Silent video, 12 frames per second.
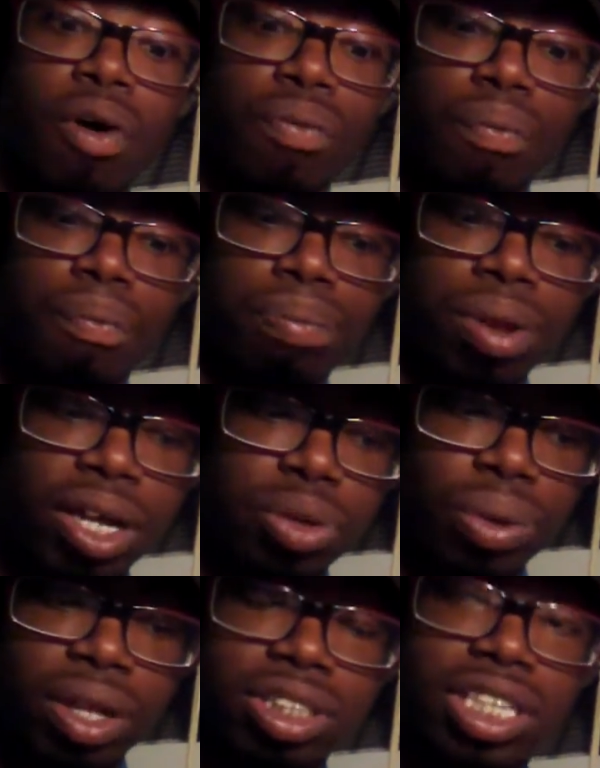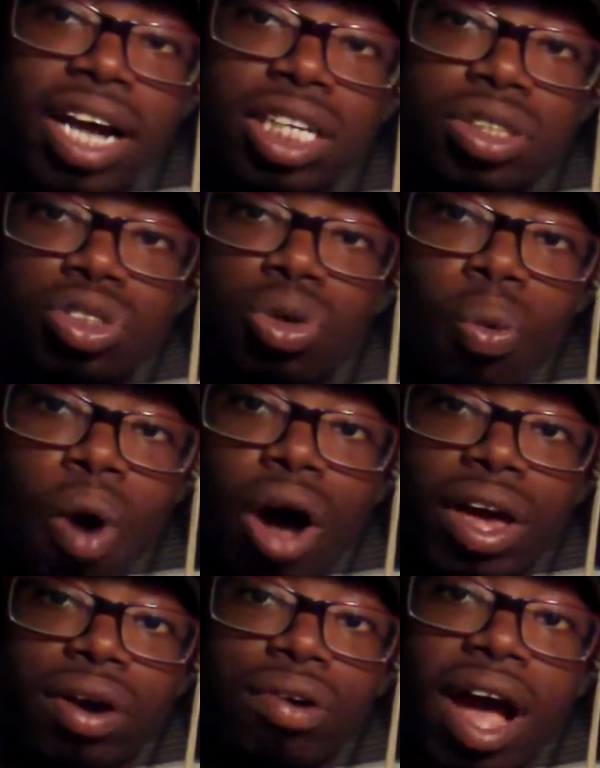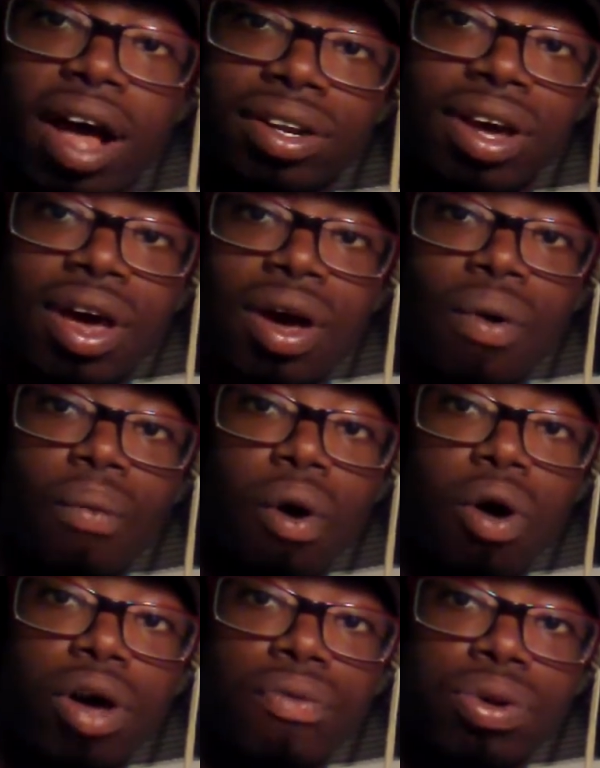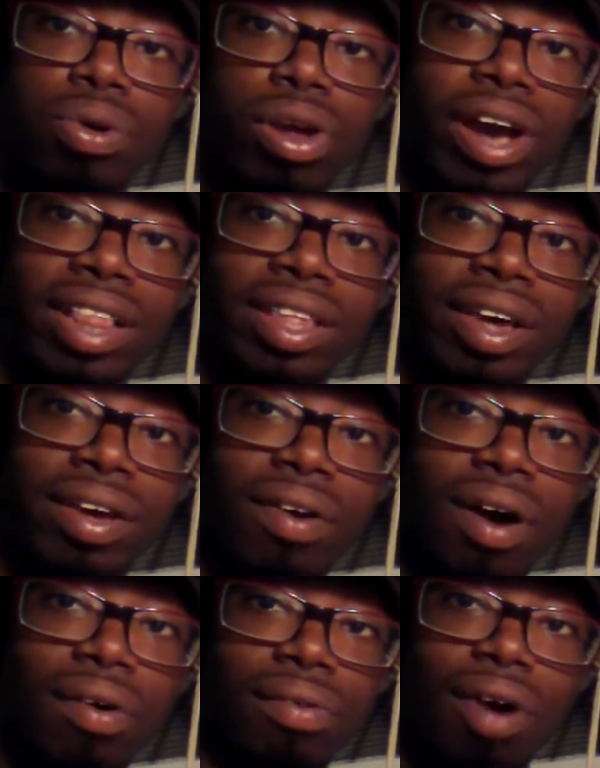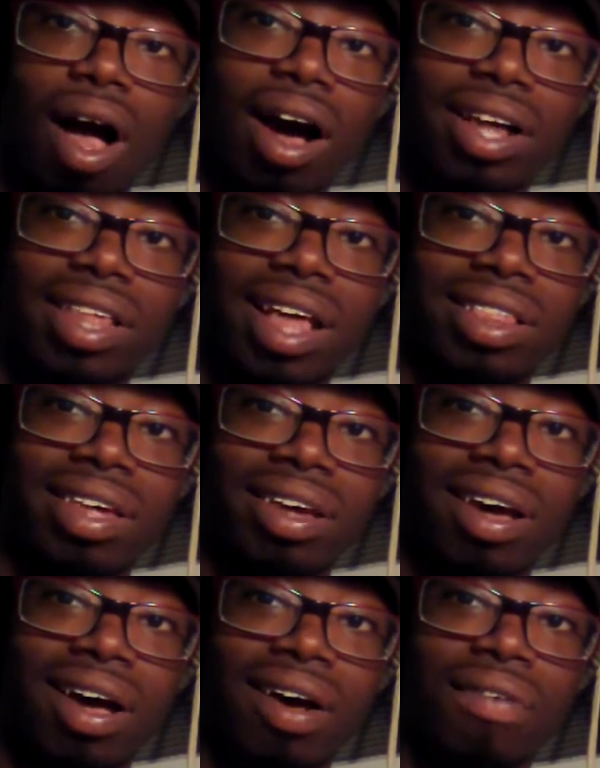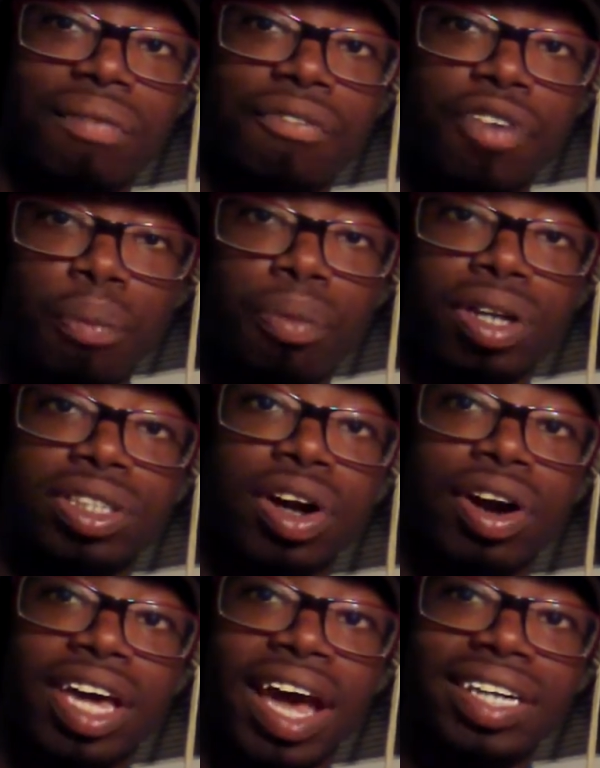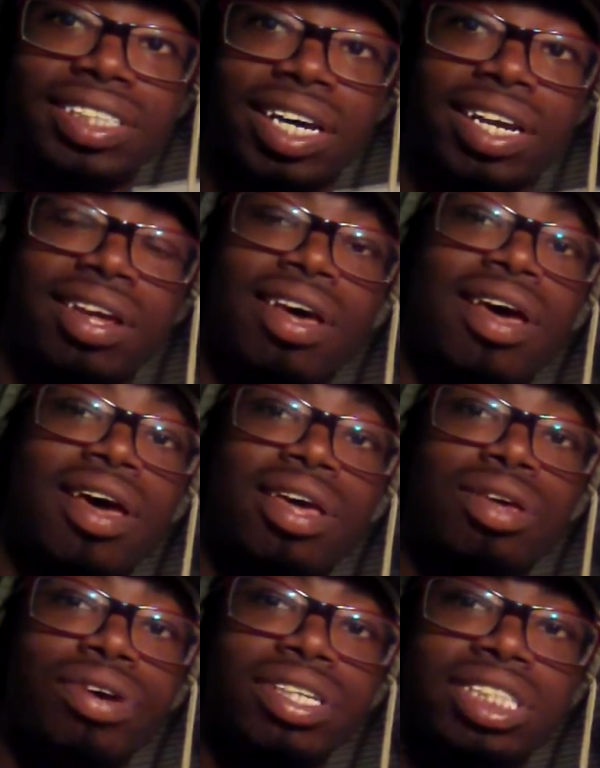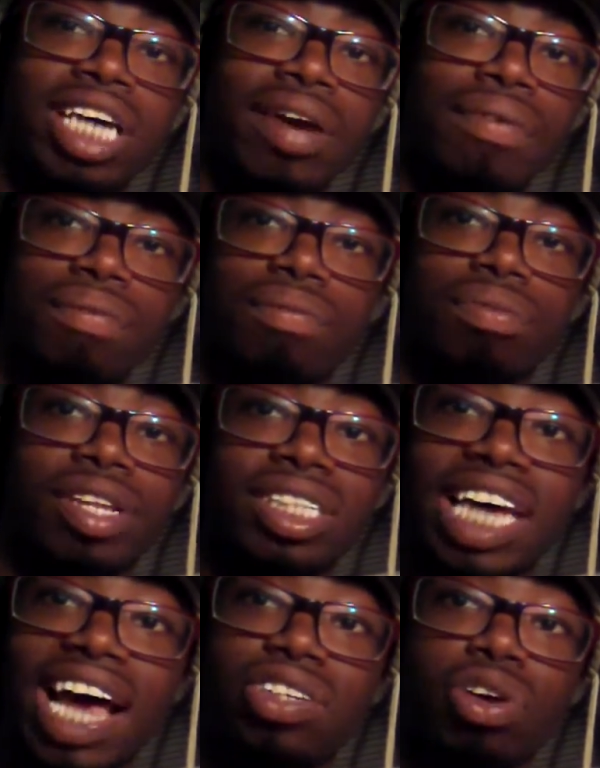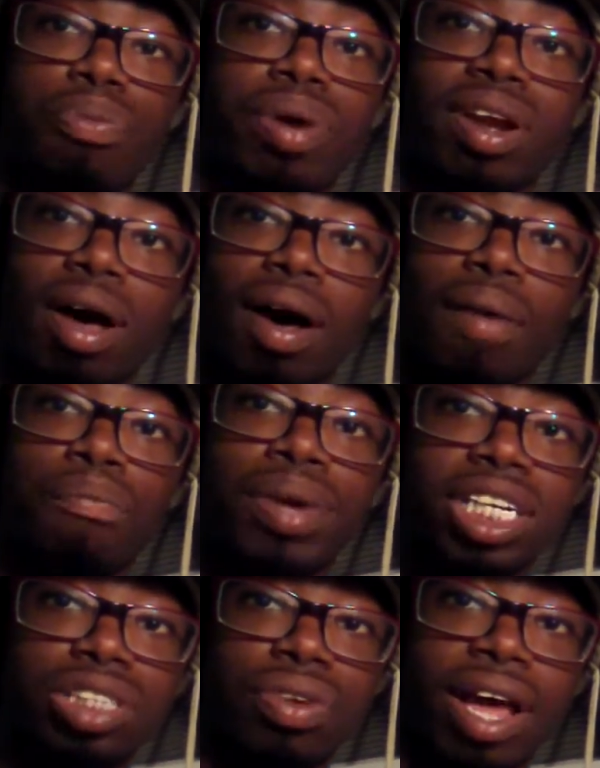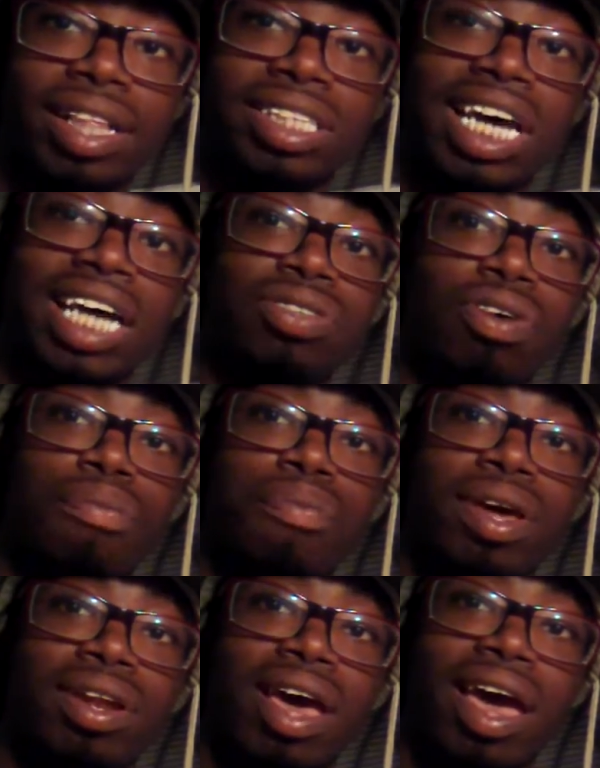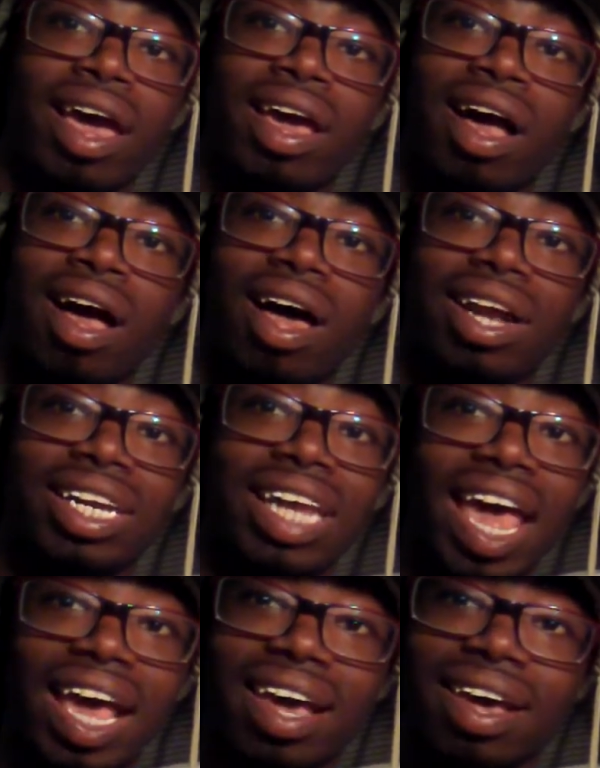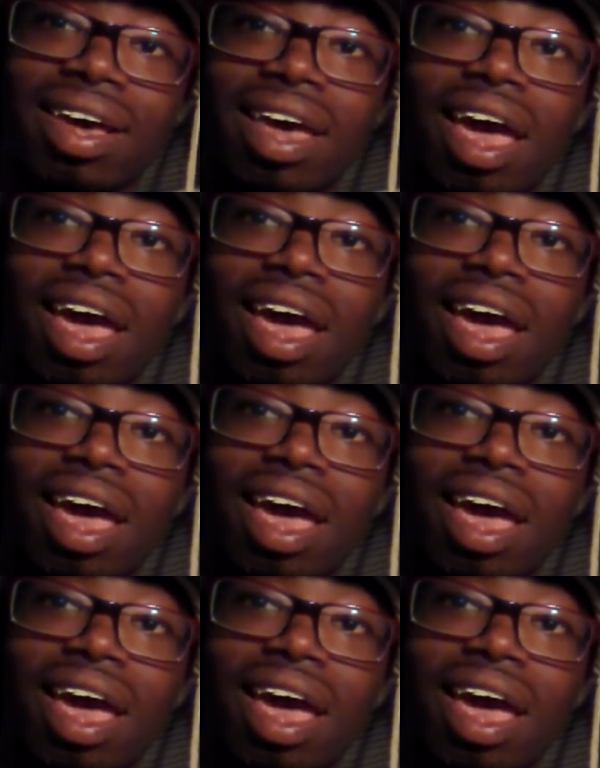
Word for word: Oh, plus, when those dinosaurs were walking around." Well, if you look at the uh, rock that the uh, footprints are encased in, you can say, "Hmm, this had to have been a, a beach flat. This had to have been a uh, a lake